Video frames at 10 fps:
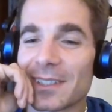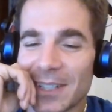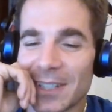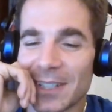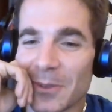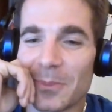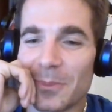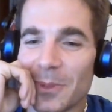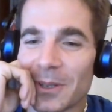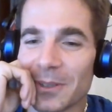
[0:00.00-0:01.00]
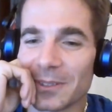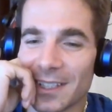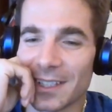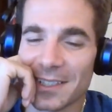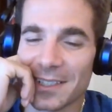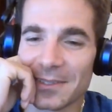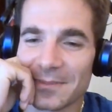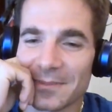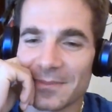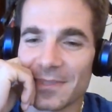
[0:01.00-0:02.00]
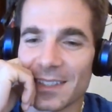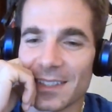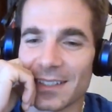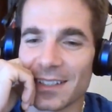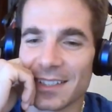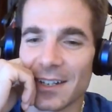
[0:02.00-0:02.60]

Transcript: definitely no boycott. I